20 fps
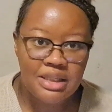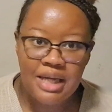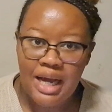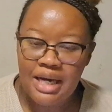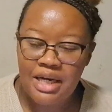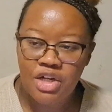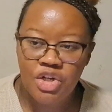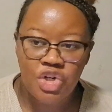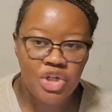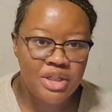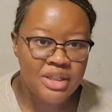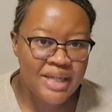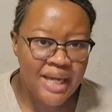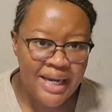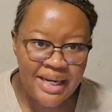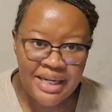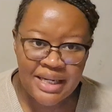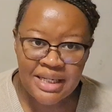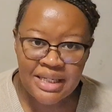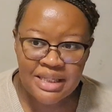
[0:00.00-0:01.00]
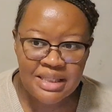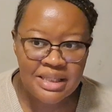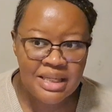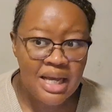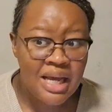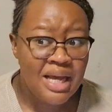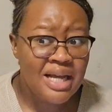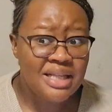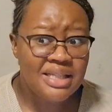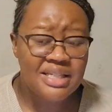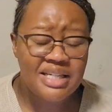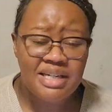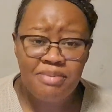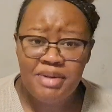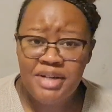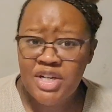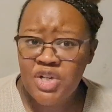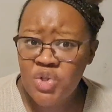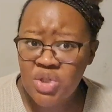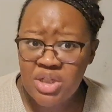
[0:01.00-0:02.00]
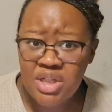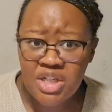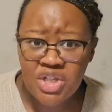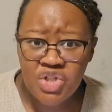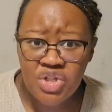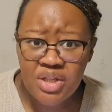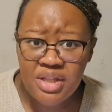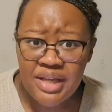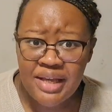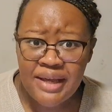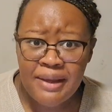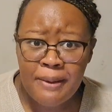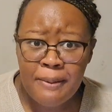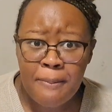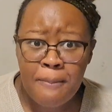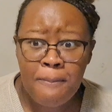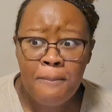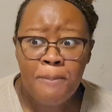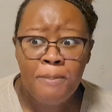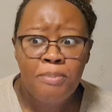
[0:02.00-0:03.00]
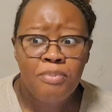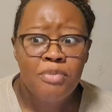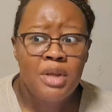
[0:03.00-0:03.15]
color containers. It's going to be interesting to them.